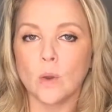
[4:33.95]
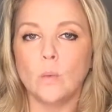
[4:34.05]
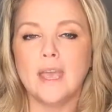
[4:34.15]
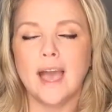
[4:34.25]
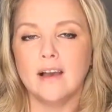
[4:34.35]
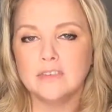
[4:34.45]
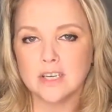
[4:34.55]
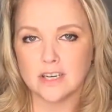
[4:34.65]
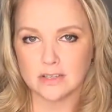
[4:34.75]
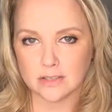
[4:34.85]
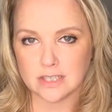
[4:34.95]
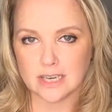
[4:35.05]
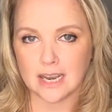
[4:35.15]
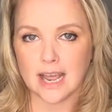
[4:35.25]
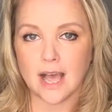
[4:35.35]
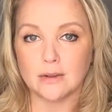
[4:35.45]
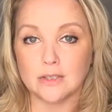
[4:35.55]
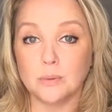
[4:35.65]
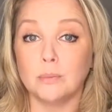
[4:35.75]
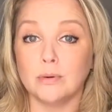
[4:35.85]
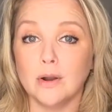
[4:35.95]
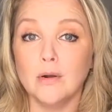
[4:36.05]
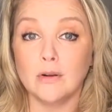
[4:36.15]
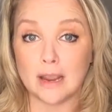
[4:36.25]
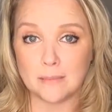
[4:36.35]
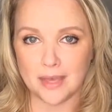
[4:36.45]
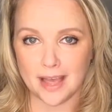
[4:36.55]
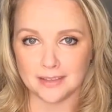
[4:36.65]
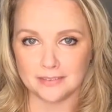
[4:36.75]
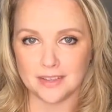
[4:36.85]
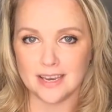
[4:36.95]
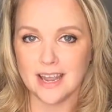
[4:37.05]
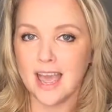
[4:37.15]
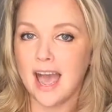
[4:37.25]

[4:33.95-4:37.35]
we have to understand how to program the elephant,